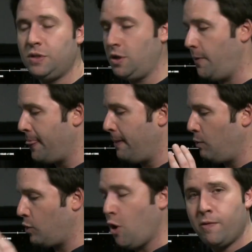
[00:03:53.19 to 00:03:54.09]
So
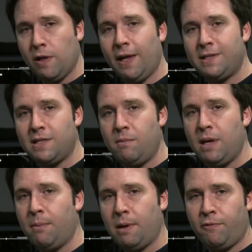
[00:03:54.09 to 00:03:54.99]
we'll go over the L U Ts in a
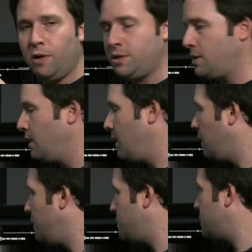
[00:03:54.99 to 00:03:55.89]
minute, but first,
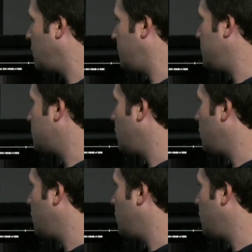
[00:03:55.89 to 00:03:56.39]
let's just look at this